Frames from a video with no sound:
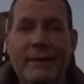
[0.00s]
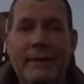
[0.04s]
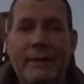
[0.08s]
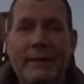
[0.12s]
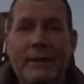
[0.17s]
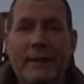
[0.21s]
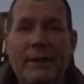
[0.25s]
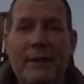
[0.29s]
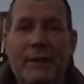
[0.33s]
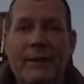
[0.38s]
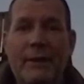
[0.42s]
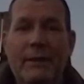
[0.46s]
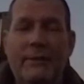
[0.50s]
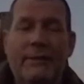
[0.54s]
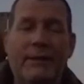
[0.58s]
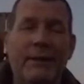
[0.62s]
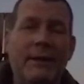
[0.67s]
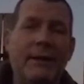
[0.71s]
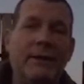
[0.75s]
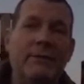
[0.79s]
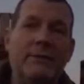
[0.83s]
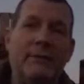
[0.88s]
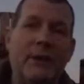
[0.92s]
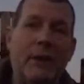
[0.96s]
You know,
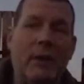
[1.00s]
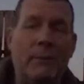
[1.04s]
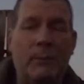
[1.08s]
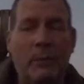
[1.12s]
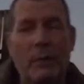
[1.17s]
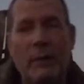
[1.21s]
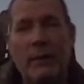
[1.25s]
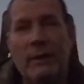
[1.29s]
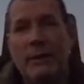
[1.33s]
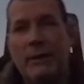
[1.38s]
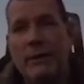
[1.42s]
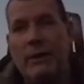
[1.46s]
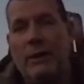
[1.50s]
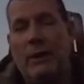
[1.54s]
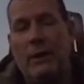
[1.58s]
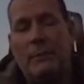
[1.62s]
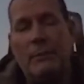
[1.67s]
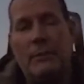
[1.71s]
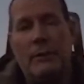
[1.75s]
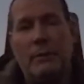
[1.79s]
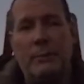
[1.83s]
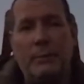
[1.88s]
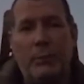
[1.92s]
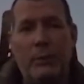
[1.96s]
he said, you know, I'm
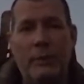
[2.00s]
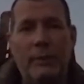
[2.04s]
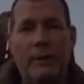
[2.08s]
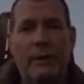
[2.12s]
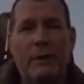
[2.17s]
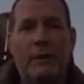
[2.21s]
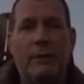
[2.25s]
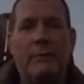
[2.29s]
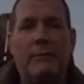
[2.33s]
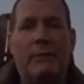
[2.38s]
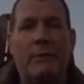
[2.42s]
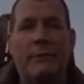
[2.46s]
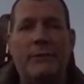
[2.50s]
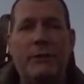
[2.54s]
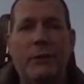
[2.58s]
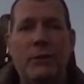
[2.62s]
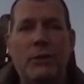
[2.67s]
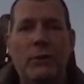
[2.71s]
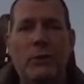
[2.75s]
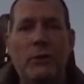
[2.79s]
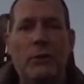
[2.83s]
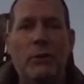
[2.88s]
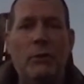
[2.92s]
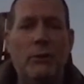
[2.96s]
going to put it in a
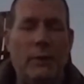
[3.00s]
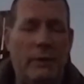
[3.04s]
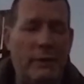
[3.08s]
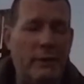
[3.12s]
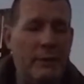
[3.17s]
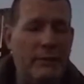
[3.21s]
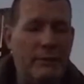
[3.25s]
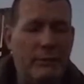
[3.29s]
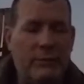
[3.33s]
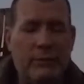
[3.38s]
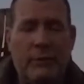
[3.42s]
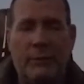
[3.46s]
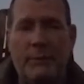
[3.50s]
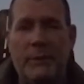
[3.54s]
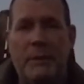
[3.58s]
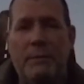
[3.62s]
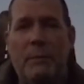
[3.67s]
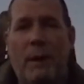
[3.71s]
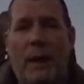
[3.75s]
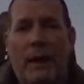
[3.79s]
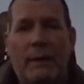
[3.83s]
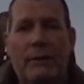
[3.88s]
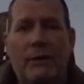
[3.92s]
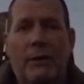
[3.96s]
review, and this is going to be
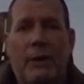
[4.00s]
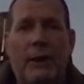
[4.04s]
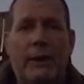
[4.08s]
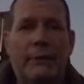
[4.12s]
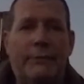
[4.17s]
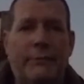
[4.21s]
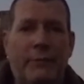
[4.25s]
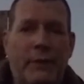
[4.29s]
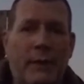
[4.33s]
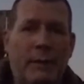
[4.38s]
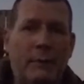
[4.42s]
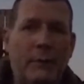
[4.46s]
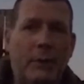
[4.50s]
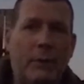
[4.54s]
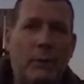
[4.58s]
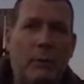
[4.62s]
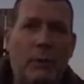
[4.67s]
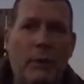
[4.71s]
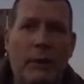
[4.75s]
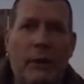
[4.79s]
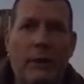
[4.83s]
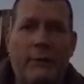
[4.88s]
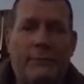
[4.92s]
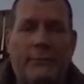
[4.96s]
my knife, and I'm going to
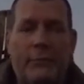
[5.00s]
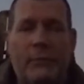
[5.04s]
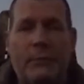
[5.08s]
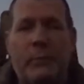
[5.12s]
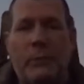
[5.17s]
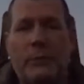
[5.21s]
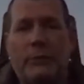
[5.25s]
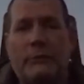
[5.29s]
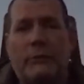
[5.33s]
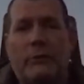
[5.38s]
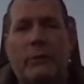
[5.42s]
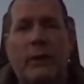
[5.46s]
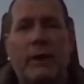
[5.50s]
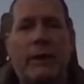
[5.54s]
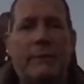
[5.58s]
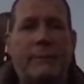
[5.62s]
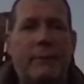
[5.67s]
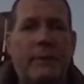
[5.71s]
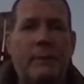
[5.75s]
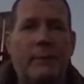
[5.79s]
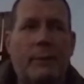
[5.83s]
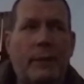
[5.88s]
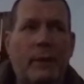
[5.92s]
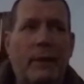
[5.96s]
wear it for bushcraft
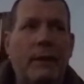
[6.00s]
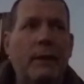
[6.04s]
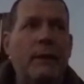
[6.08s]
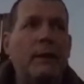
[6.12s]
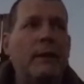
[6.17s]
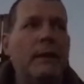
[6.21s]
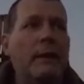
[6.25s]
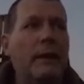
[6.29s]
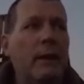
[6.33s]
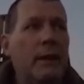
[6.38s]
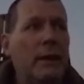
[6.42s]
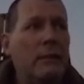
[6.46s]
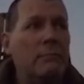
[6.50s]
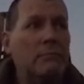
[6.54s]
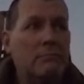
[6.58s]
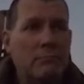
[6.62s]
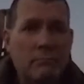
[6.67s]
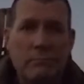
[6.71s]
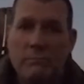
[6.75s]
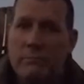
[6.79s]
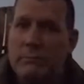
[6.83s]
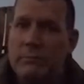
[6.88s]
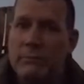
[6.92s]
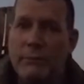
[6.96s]
and blah.
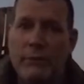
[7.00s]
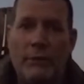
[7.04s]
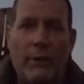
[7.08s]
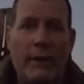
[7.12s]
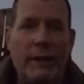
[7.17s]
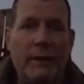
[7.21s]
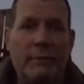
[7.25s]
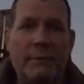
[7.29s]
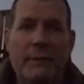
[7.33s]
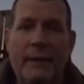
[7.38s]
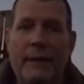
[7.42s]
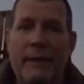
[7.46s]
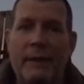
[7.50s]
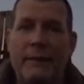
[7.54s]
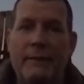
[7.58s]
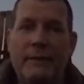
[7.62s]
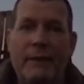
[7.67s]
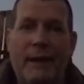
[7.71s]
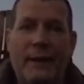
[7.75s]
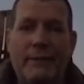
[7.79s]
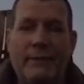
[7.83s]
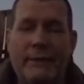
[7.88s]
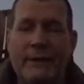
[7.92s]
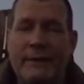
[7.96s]
Great, man.
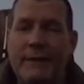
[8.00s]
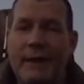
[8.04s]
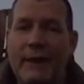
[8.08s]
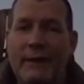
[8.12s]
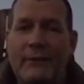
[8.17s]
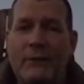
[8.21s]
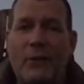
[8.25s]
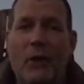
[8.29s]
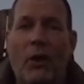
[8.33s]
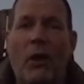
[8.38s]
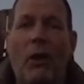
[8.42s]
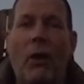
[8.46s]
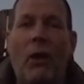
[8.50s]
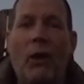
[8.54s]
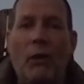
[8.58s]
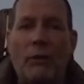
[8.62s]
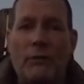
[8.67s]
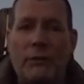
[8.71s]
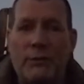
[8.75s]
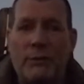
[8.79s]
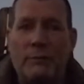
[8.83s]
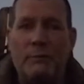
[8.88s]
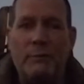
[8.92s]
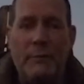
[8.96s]
I think that's
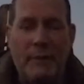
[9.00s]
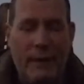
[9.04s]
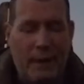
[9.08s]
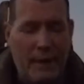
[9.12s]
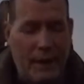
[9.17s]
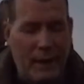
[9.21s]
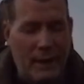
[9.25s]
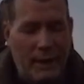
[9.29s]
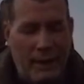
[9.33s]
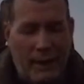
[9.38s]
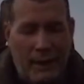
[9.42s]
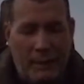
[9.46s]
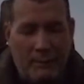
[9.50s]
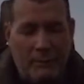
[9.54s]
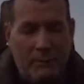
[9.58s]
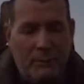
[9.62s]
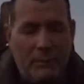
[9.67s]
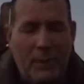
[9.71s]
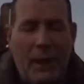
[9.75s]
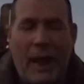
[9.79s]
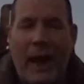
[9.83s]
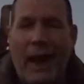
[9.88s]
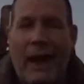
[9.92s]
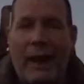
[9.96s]
awesome. I'm
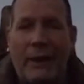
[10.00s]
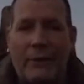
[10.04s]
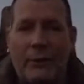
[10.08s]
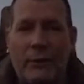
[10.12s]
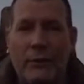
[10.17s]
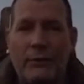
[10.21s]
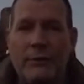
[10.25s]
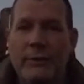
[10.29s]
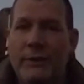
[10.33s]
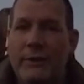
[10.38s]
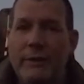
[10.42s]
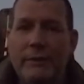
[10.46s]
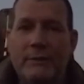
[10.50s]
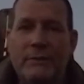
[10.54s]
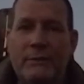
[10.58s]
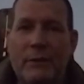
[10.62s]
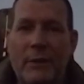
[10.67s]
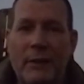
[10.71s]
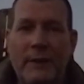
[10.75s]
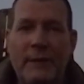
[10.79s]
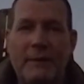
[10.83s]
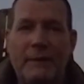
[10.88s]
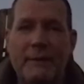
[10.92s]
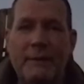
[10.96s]
honored,
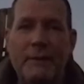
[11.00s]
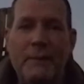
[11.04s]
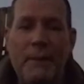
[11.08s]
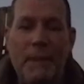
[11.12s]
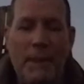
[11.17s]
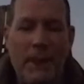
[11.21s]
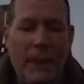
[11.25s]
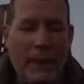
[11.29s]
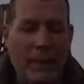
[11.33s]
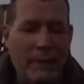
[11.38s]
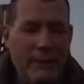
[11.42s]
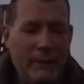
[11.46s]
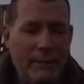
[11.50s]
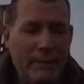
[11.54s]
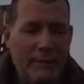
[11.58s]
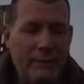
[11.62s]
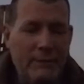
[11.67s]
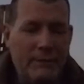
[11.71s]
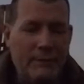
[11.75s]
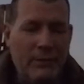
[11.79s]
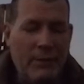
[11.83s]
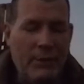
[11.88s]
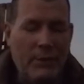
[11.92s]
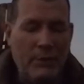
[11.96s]
right?
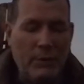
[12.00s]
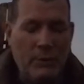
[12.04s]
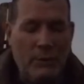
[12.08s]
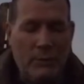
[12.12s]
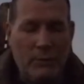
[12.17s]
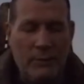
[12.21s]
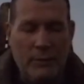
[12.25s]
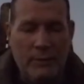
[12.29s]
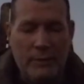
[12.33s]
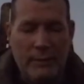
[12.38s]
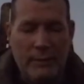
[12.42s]
So